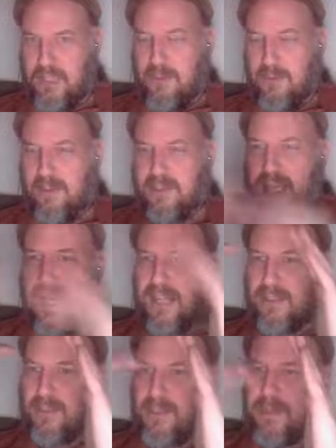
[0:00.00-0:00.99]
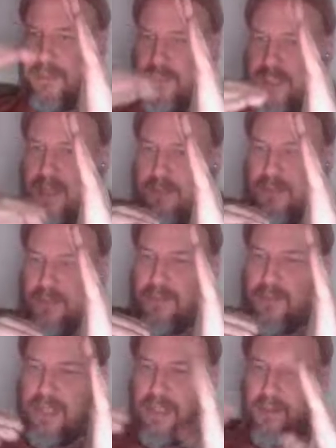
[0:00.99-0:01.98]
What are the algorithmic steps if
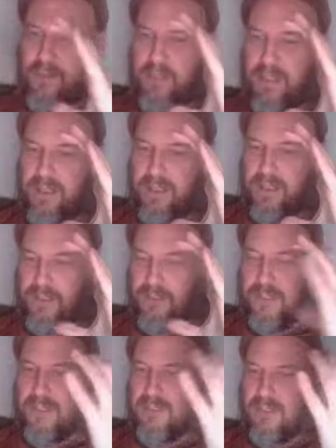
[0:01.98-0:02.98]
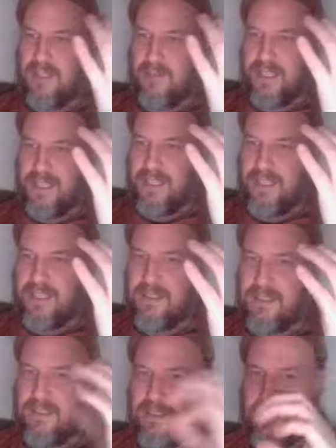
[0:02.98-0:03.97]
you have a signal coming
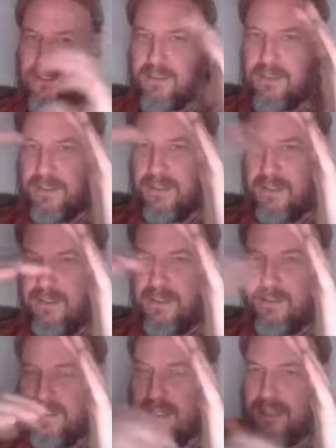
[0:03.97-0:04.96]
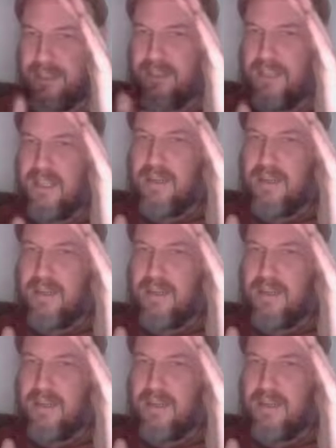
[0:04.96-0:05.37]
in, a certain data?